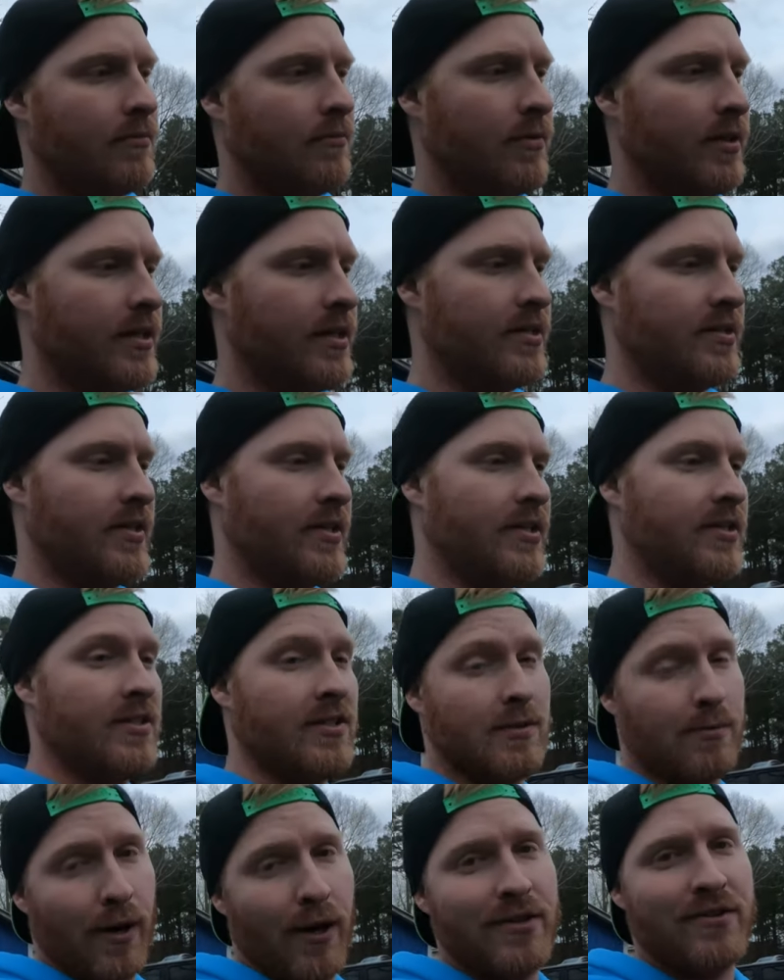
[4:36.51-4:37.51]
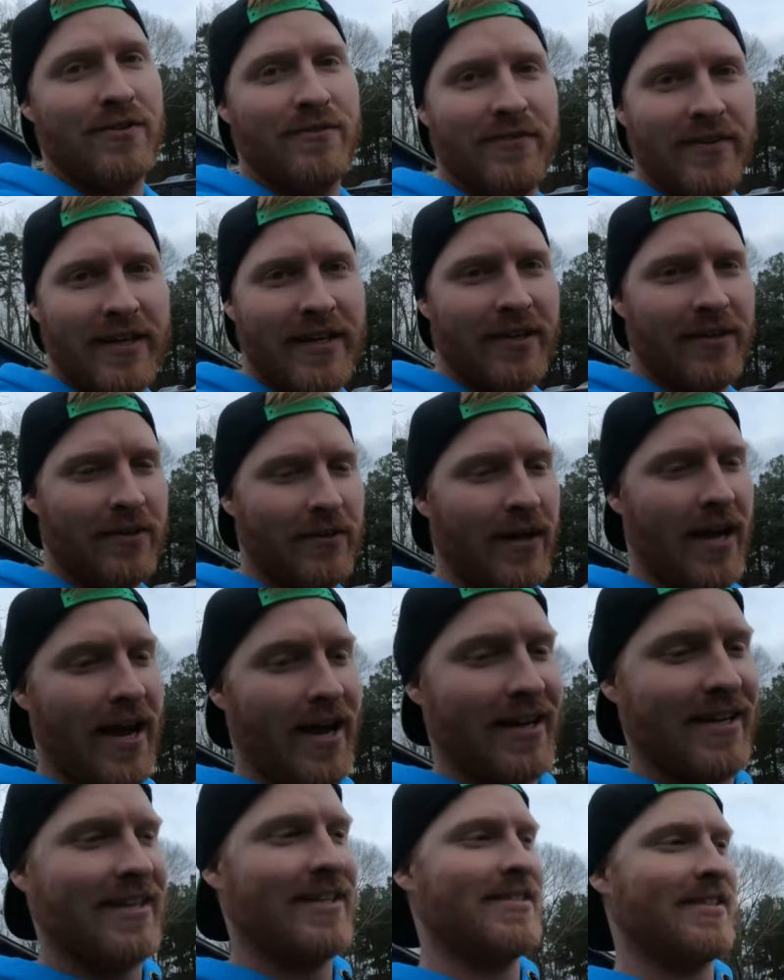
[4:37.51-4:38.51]
because it is a sponsored vehicle
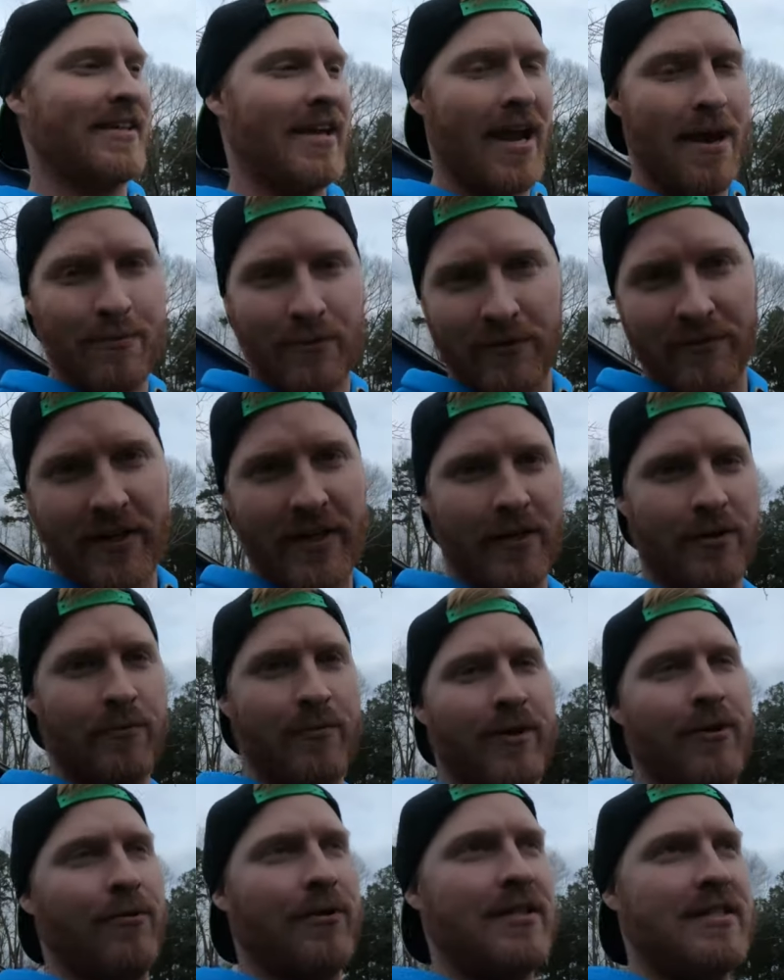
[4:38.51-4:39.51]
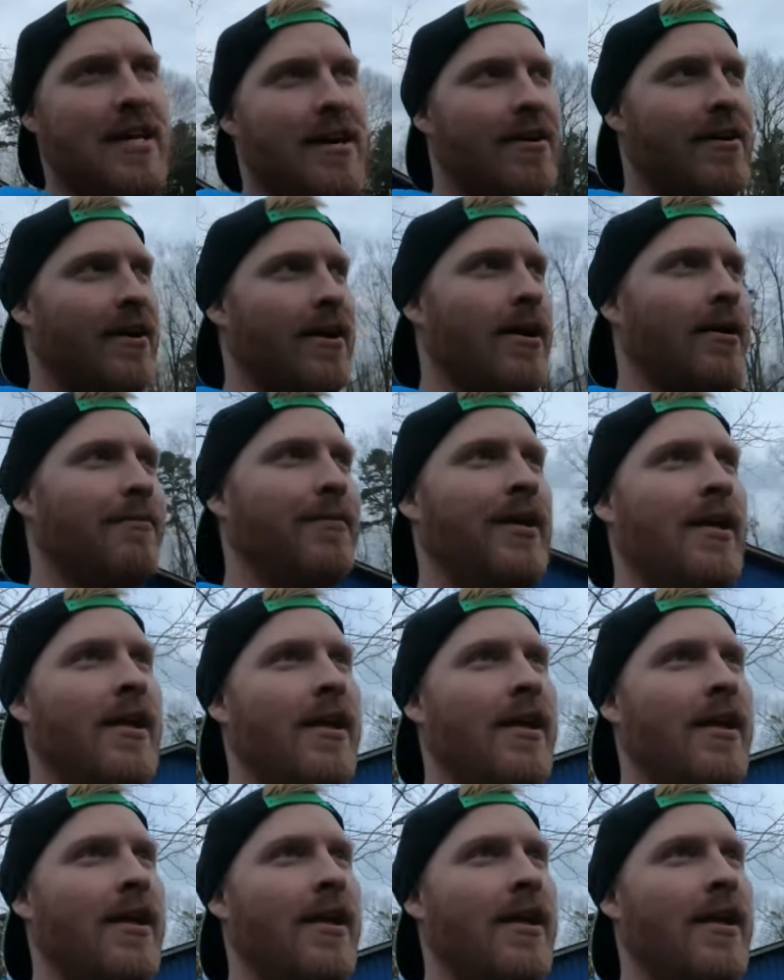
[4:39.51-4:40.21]
and it is a gambler vehicle. We don't want to tear it up.